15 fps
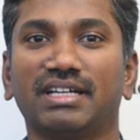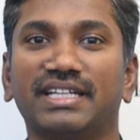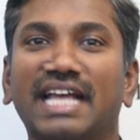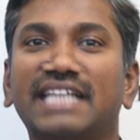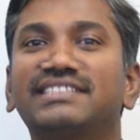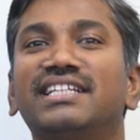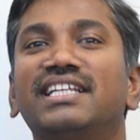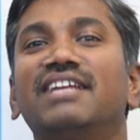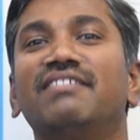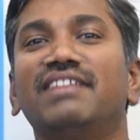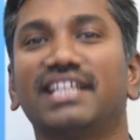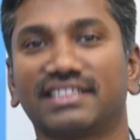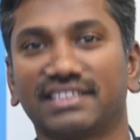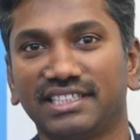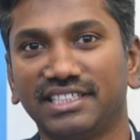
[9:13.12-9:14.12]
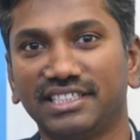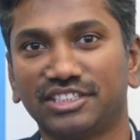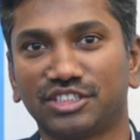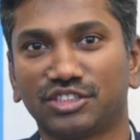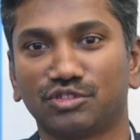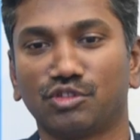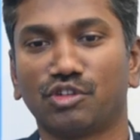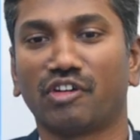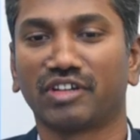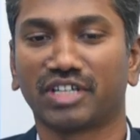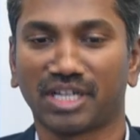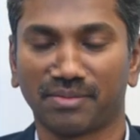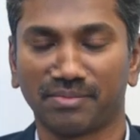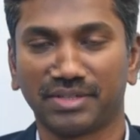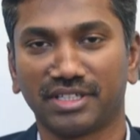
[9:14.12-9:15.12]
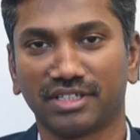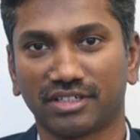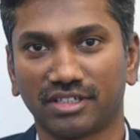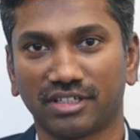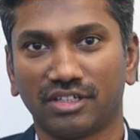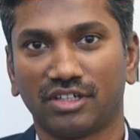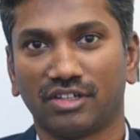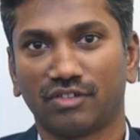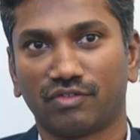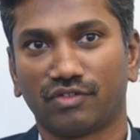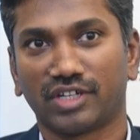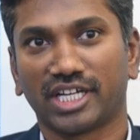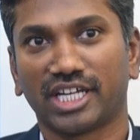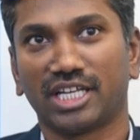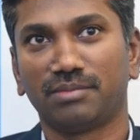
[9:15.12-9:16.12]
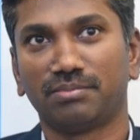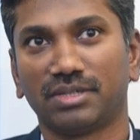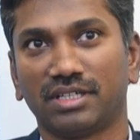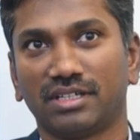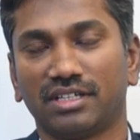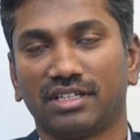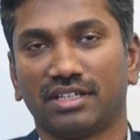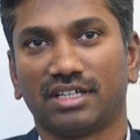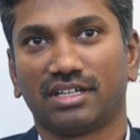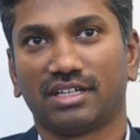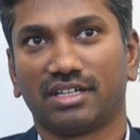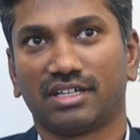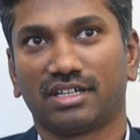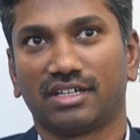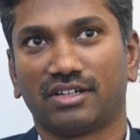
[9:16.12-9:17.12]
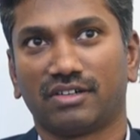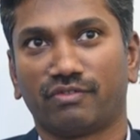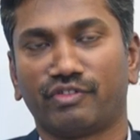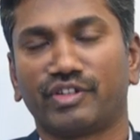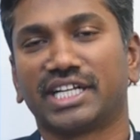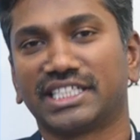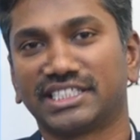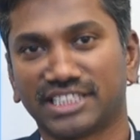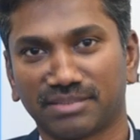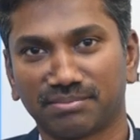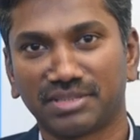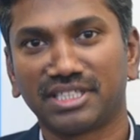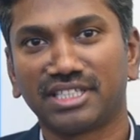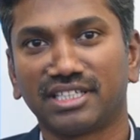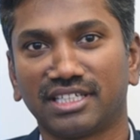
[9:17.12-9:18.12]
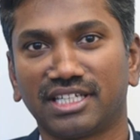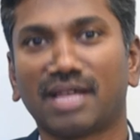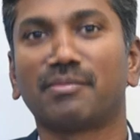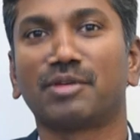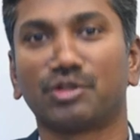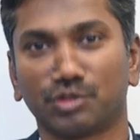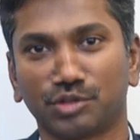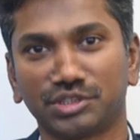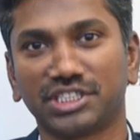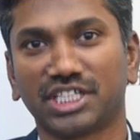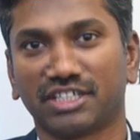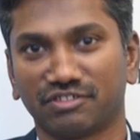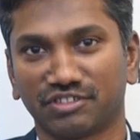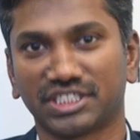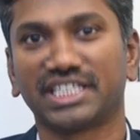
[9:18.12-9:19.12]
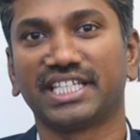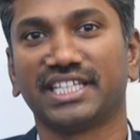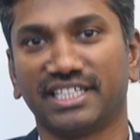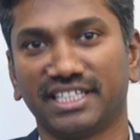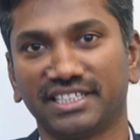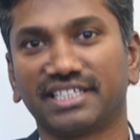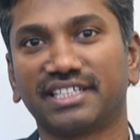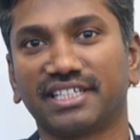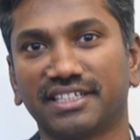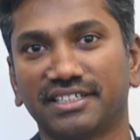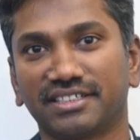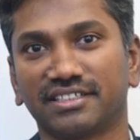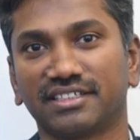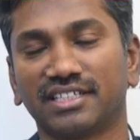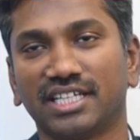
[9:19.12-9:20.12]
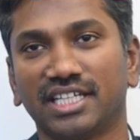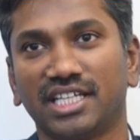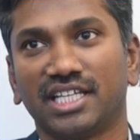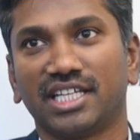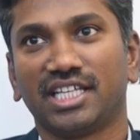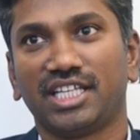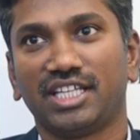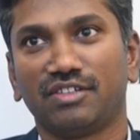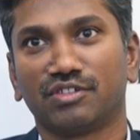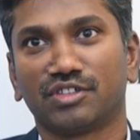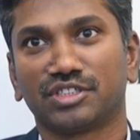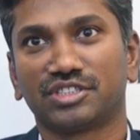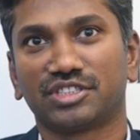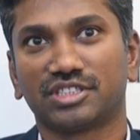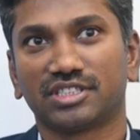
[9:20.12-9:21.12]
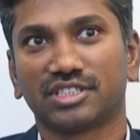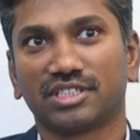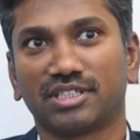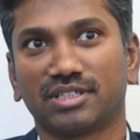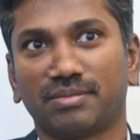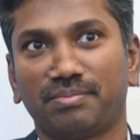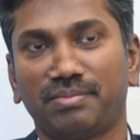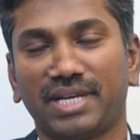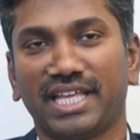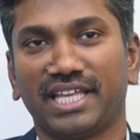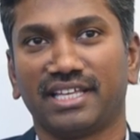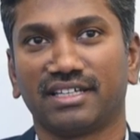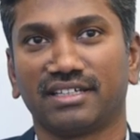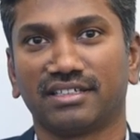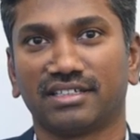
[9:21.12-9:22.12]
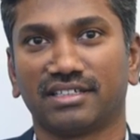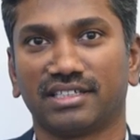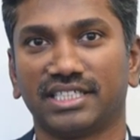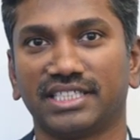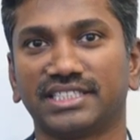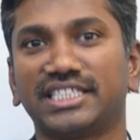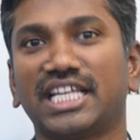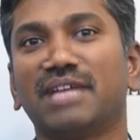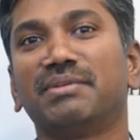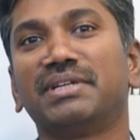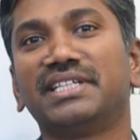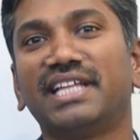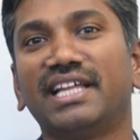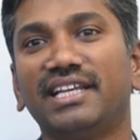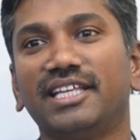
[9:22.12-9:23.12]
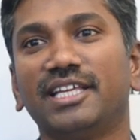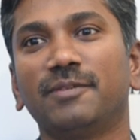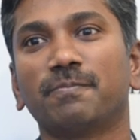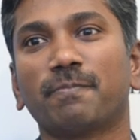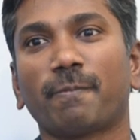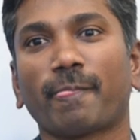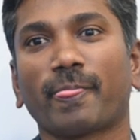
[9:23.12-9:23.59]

national level athletes who have come here for help. for example, Naman Ojha was an Indian cricketer. He was playing his game in Delhi